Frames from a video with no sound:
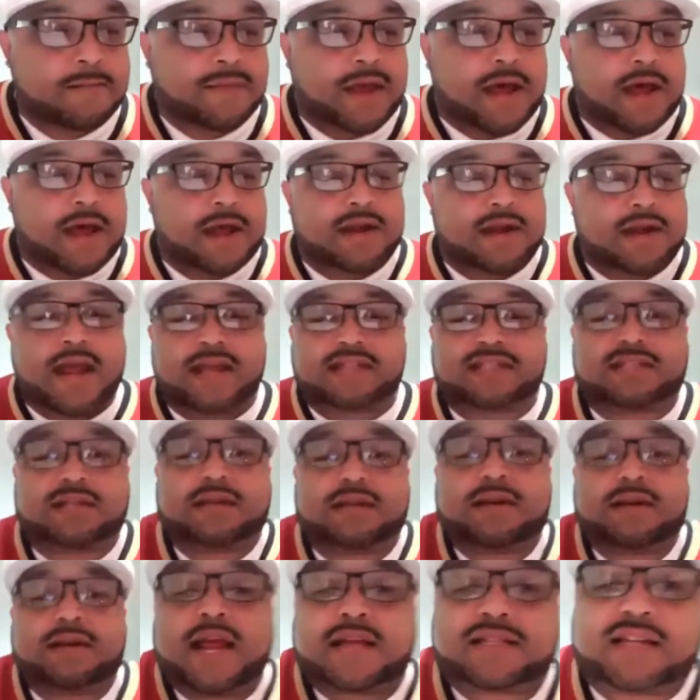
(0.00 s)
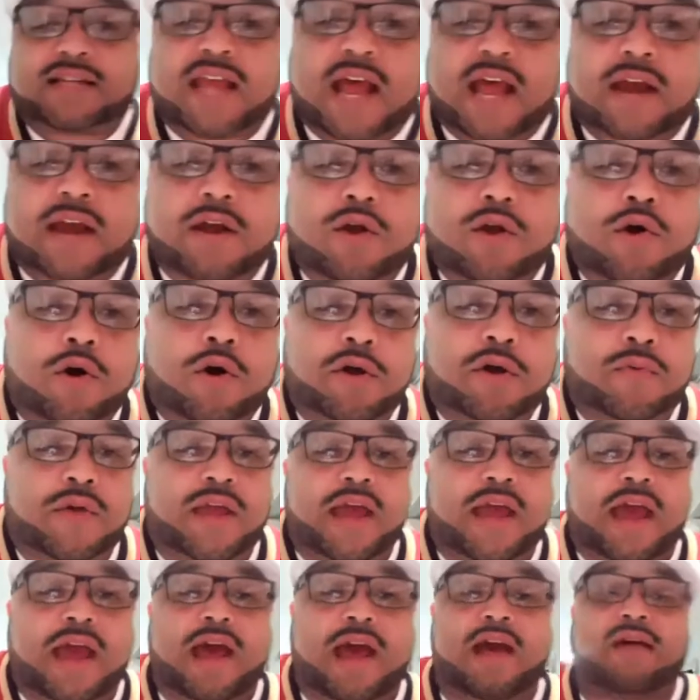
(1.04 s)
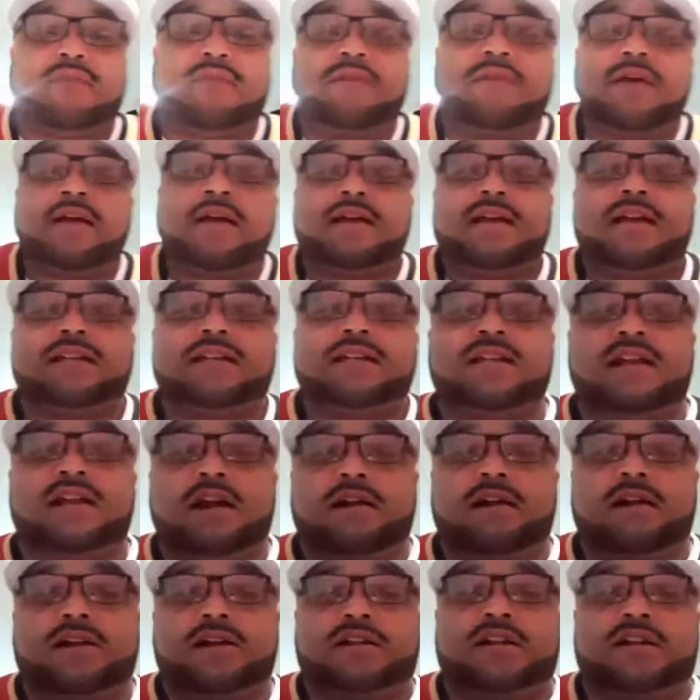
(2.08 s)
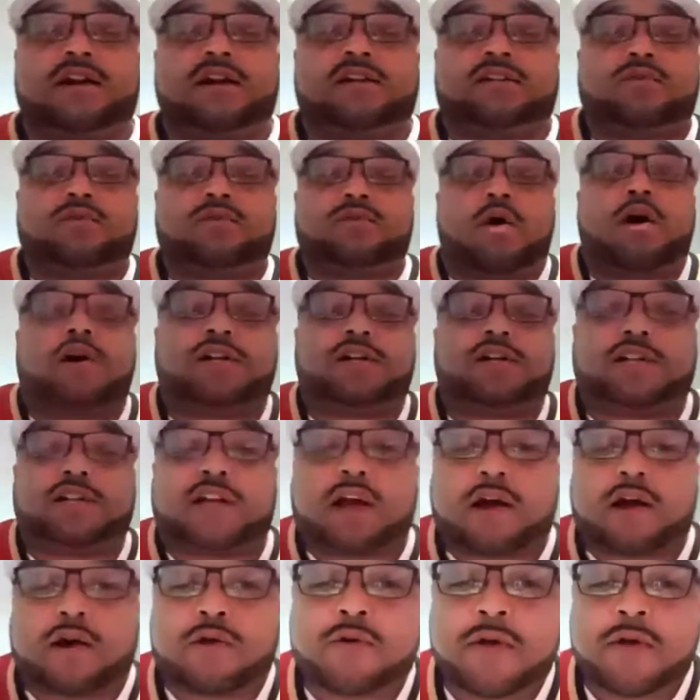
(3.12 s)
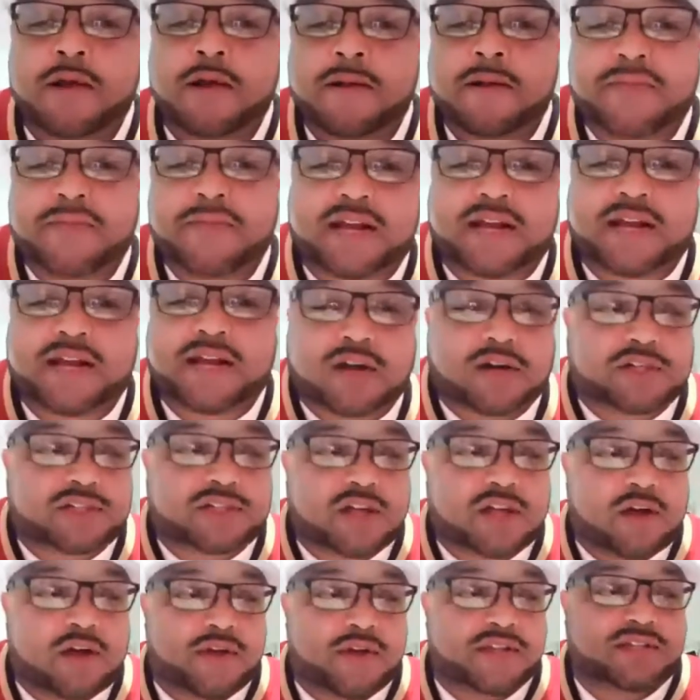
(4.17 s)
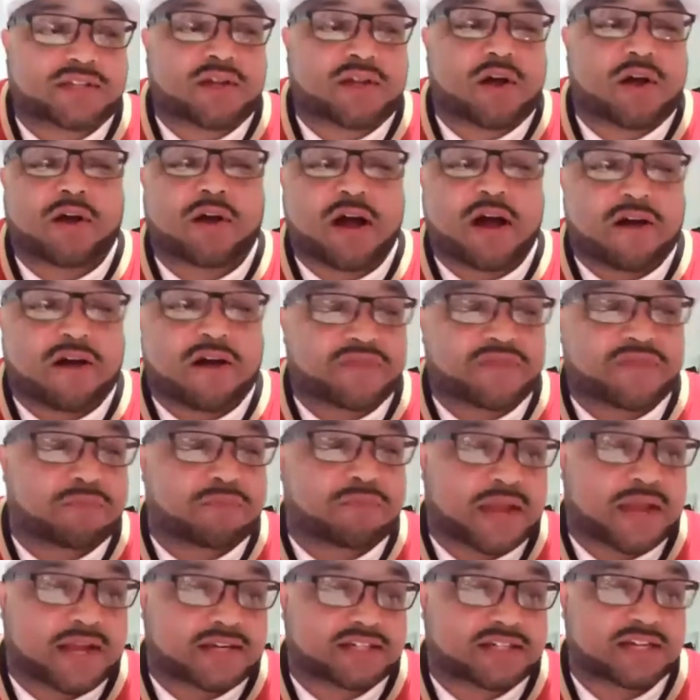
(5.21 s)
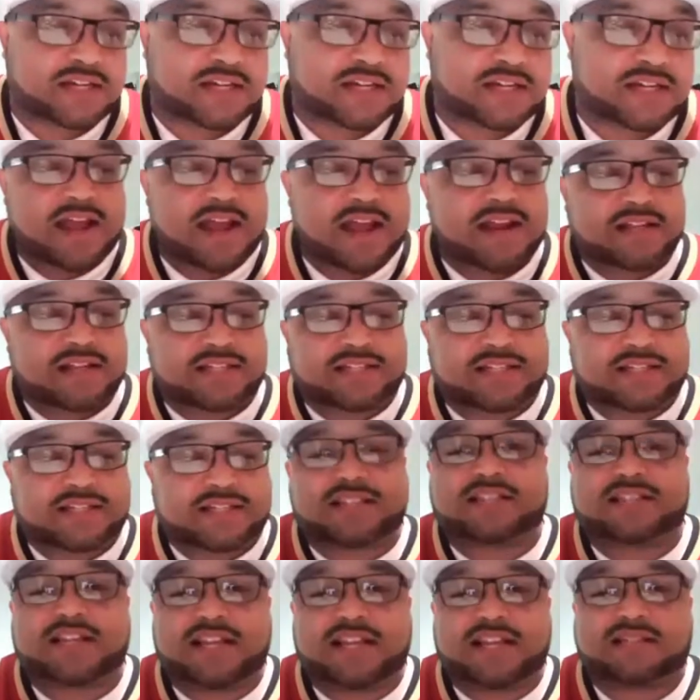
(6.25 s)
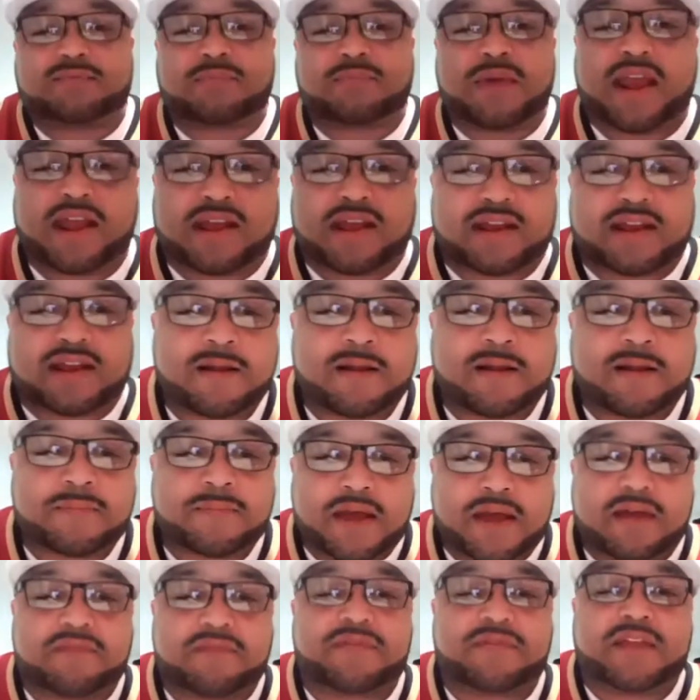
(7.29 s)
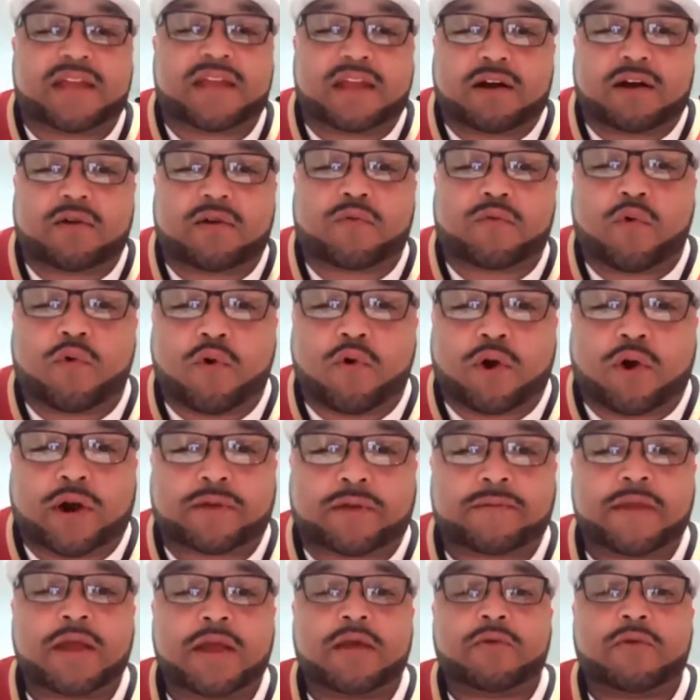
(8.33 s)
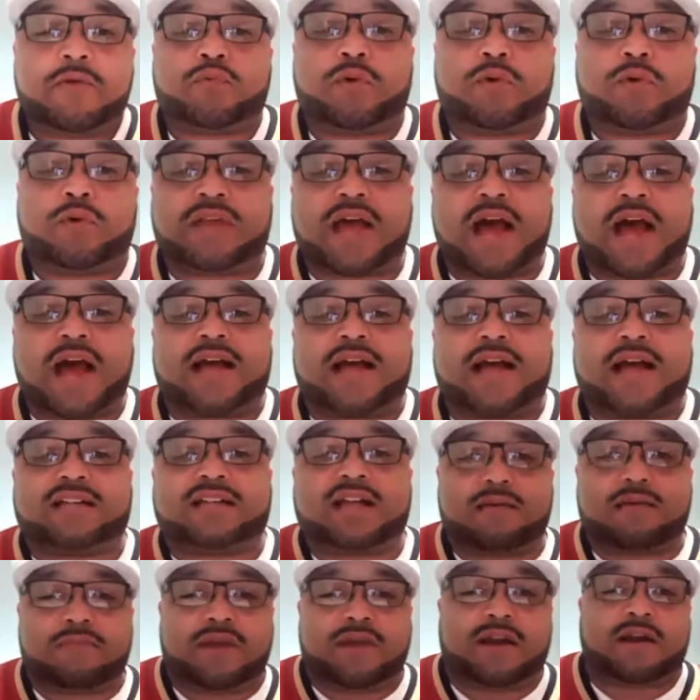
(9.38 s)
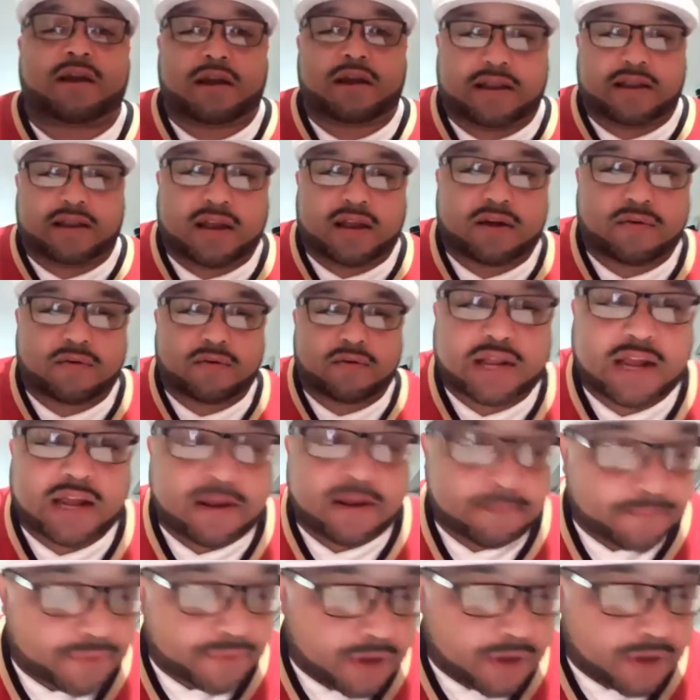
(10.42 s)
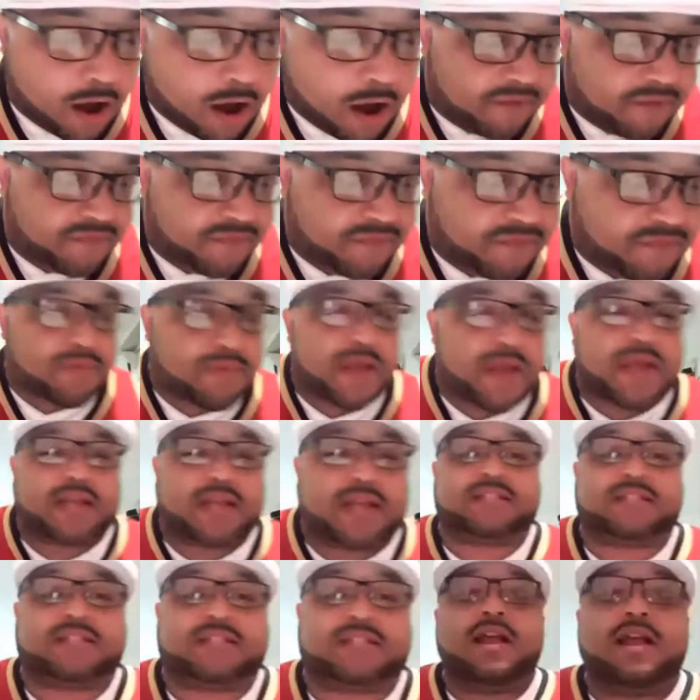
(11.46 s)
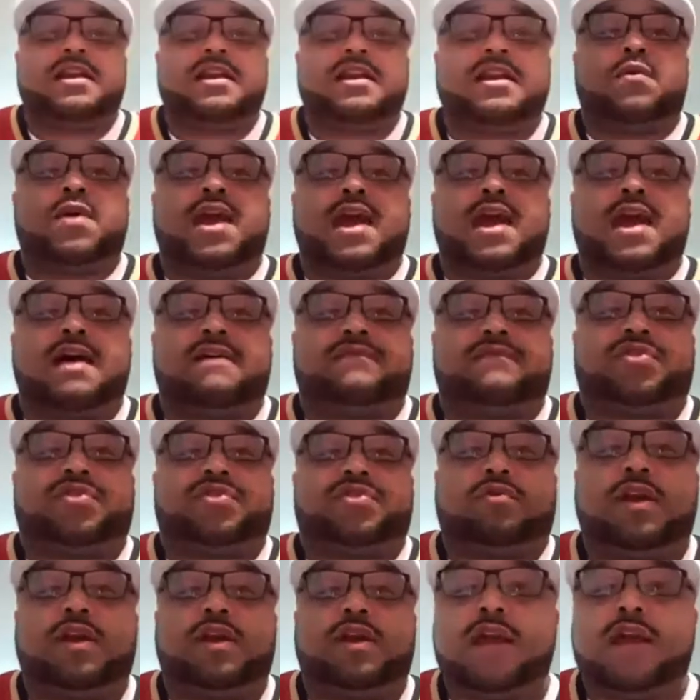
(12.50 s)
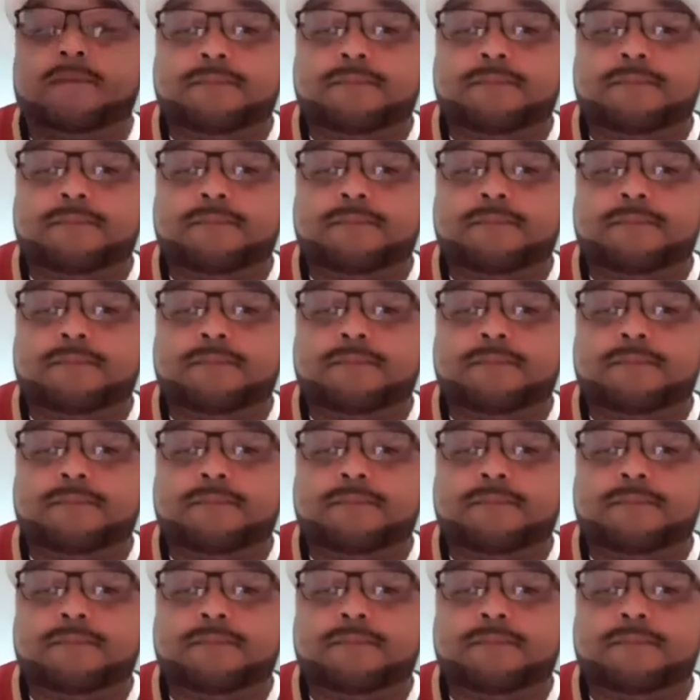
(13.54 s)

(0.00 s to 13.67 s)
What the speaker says: Next category we have is near and dear to our show because our show is called Off the Bench, and it's the Sixth Man of the Year award, with guys coming literally off the bench. Now we have 3